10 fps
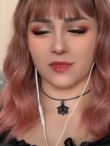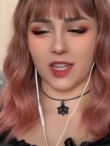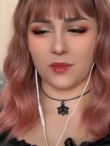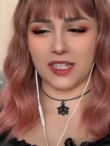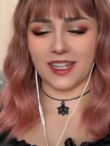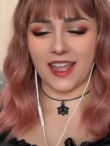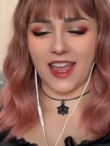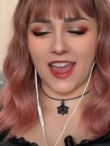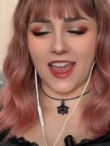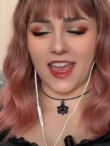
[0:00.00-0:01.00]
I mean,
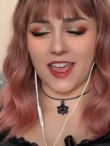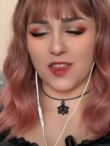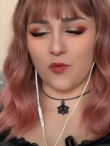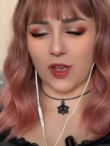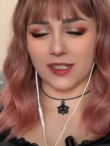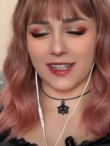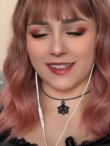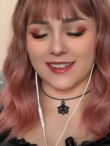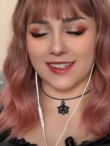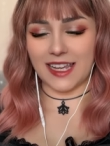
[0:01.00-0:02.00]
anyone
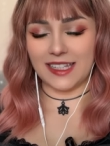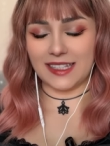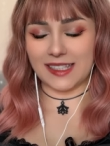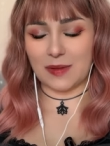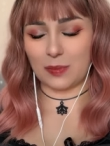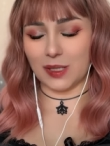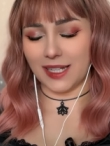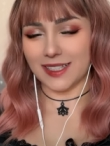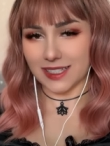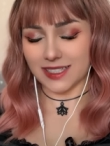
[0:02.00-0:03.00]
can say it is a
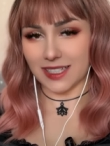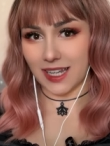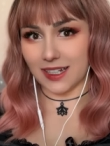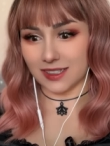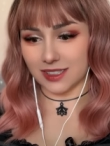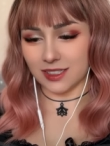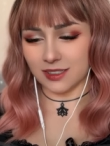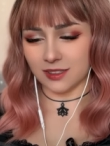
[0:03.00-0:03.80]
blatant lie.